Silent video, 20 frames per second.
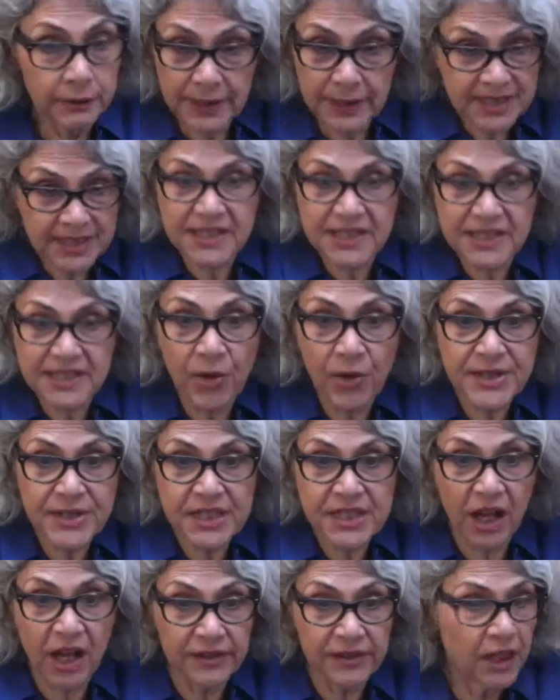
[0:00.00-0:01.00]
This is how
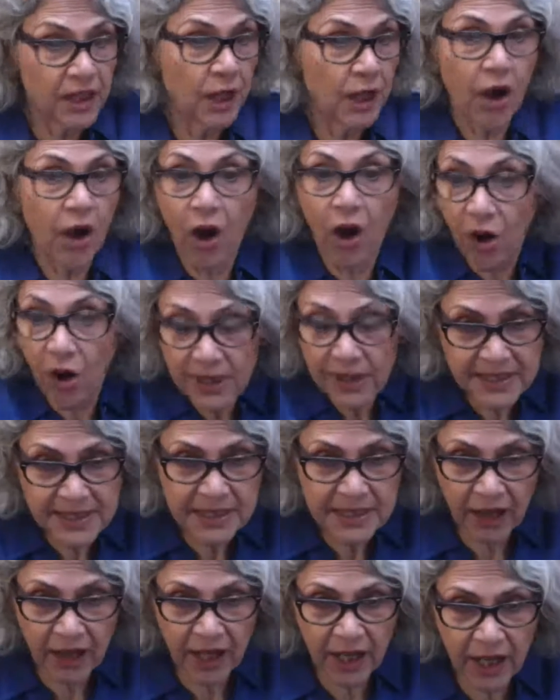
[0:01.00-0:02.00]
he's done all
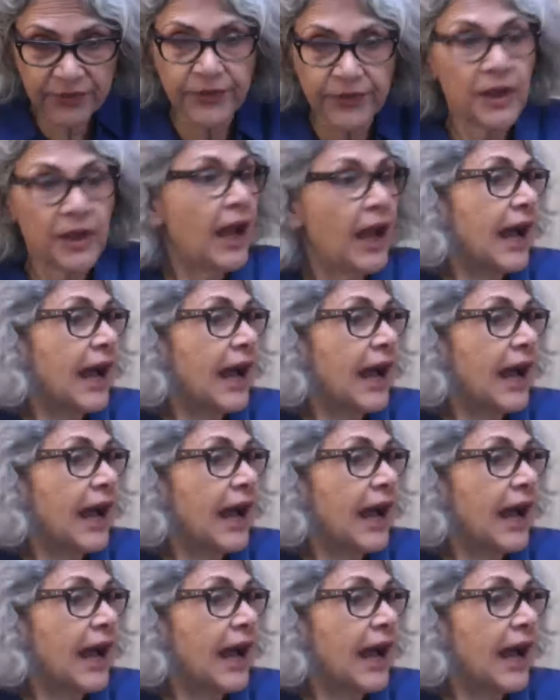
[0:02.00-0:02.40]
his life,